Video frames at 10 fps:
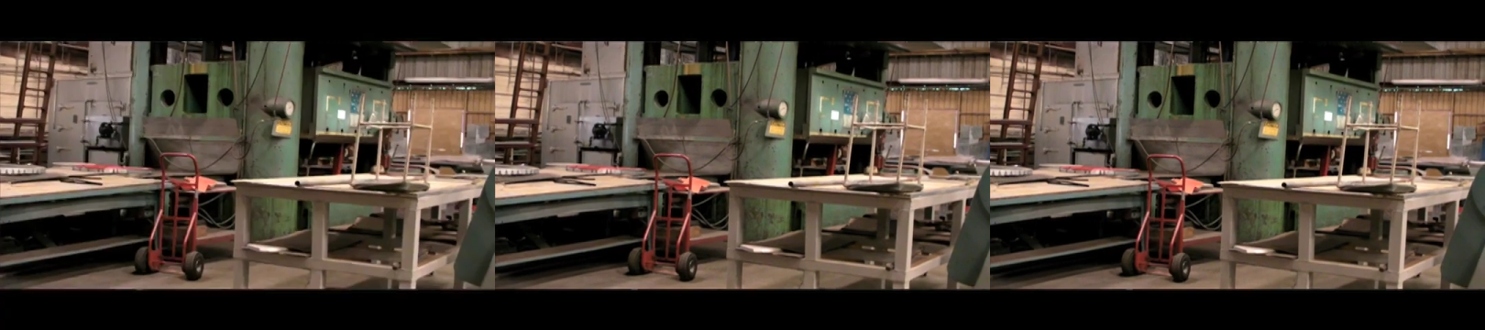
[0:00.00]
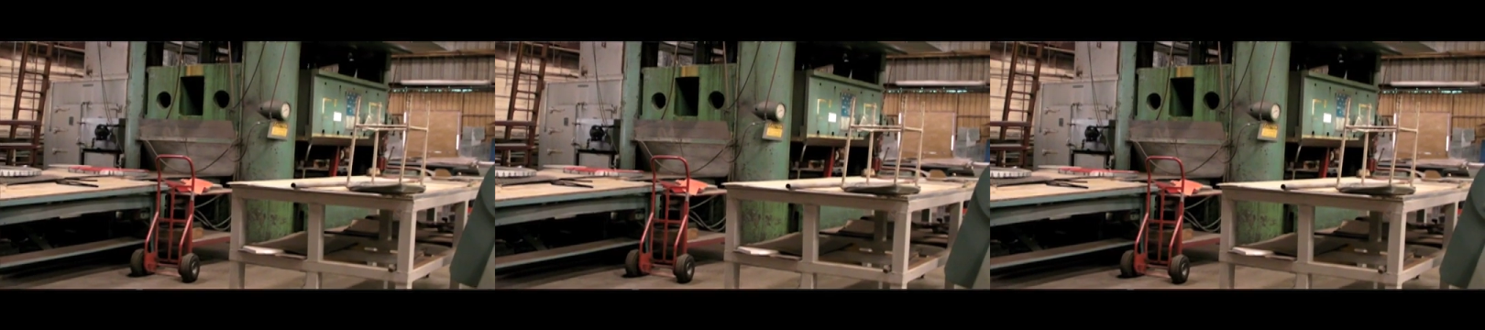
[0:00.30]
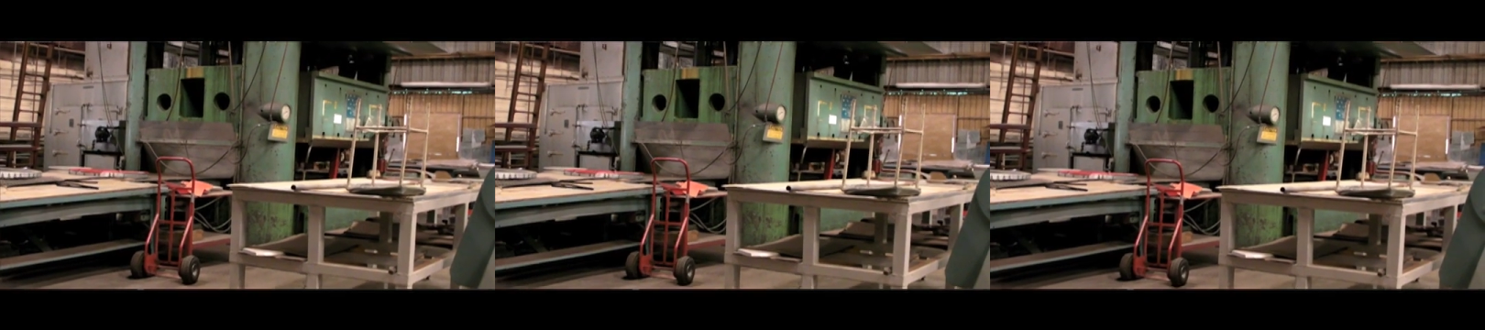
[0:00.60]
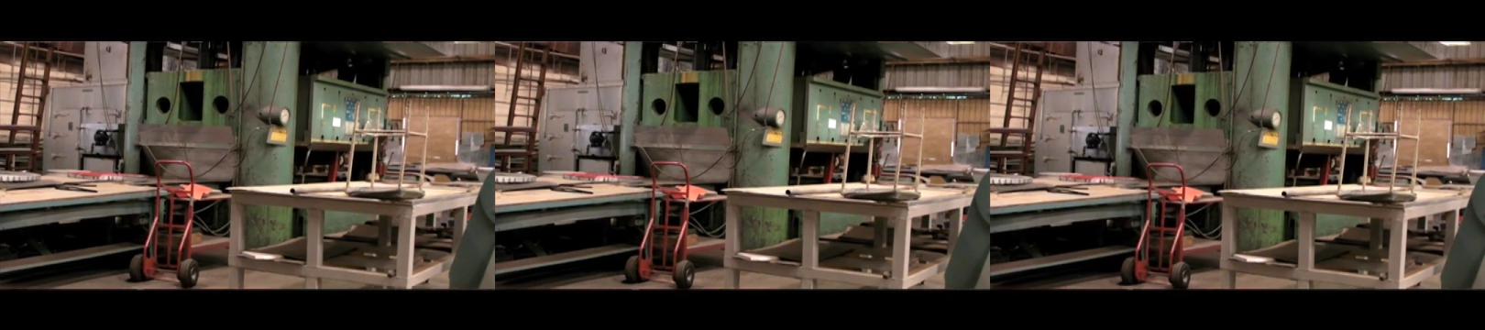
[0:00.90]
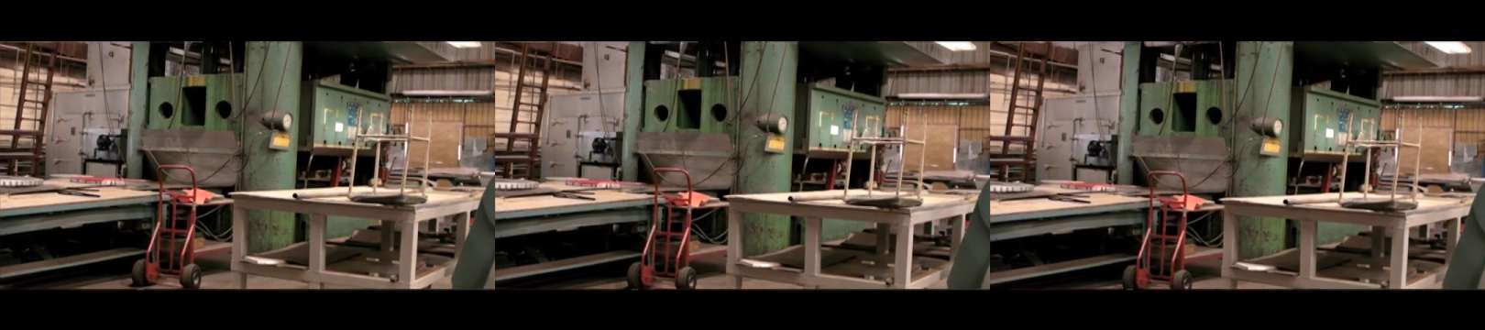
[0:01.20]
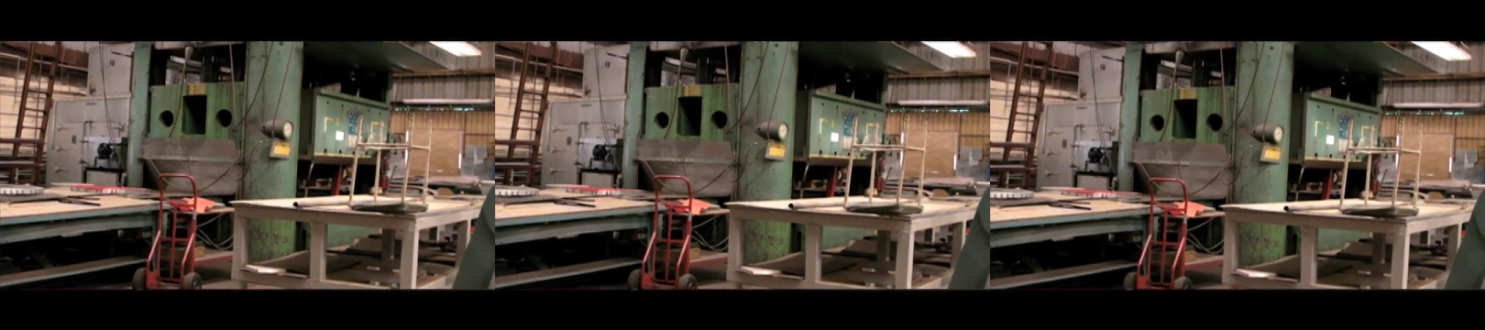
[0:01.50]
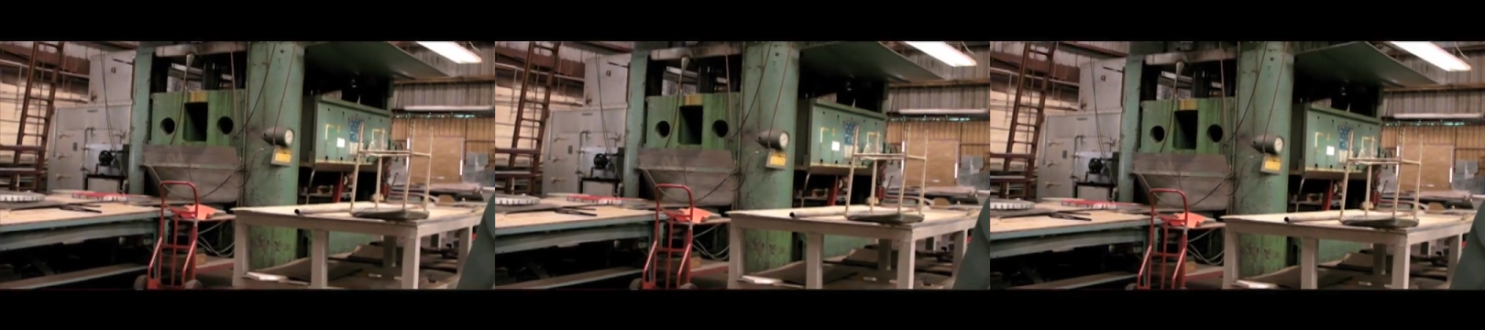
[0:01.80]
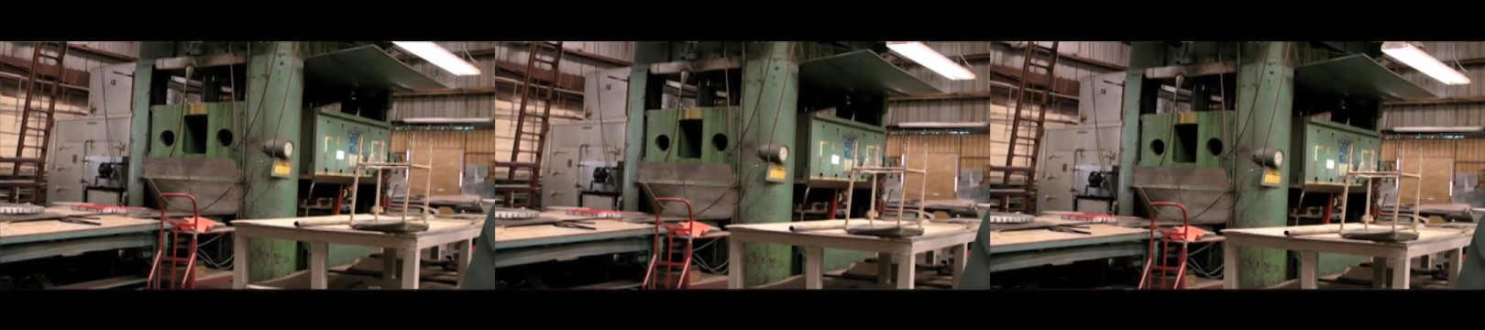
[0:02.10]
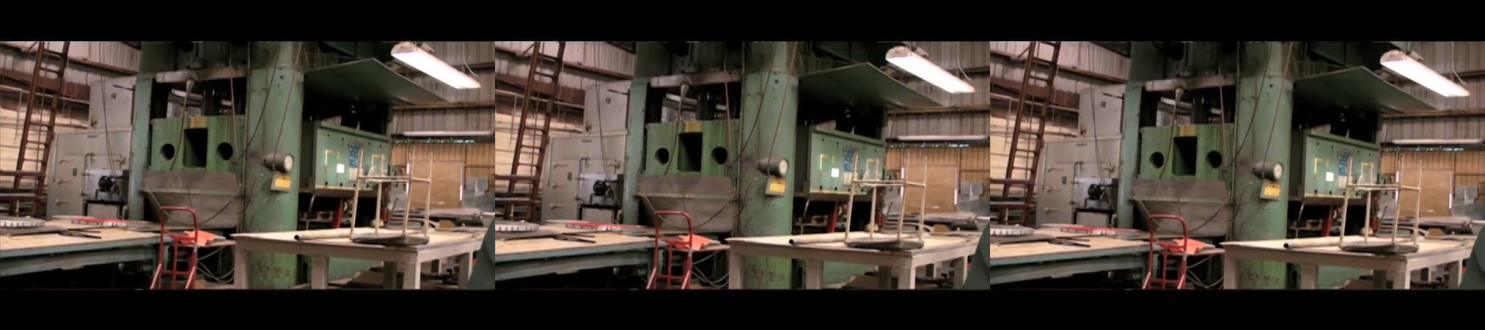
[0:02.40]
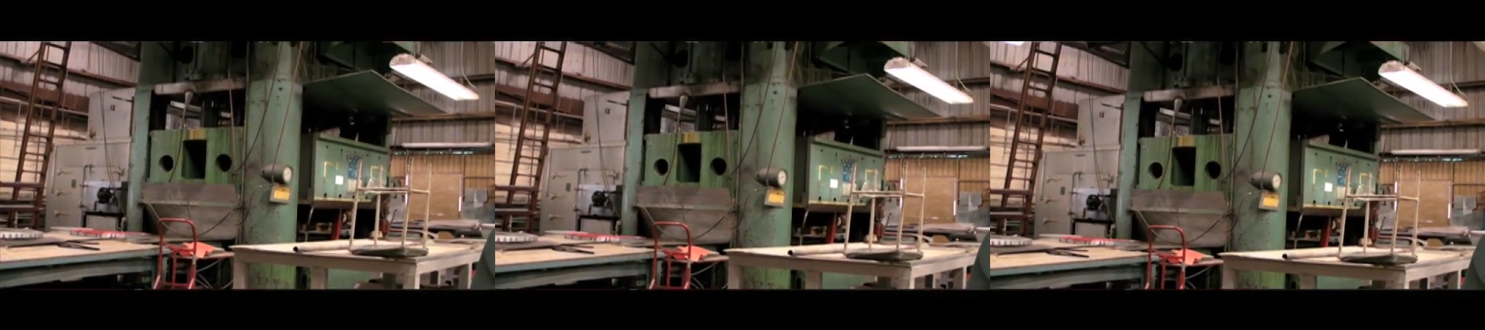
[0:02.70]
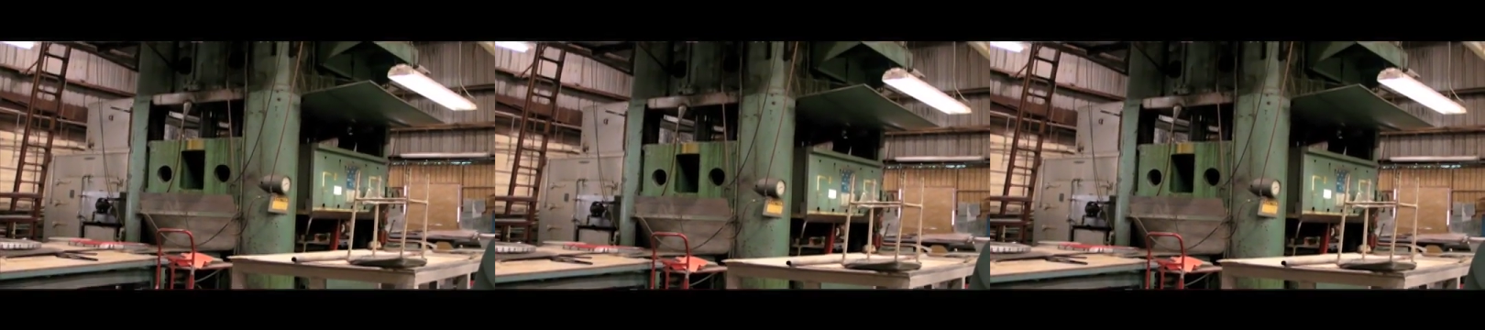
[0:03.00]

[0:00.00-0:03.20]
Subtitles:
No face is visible, so there are no lips to read.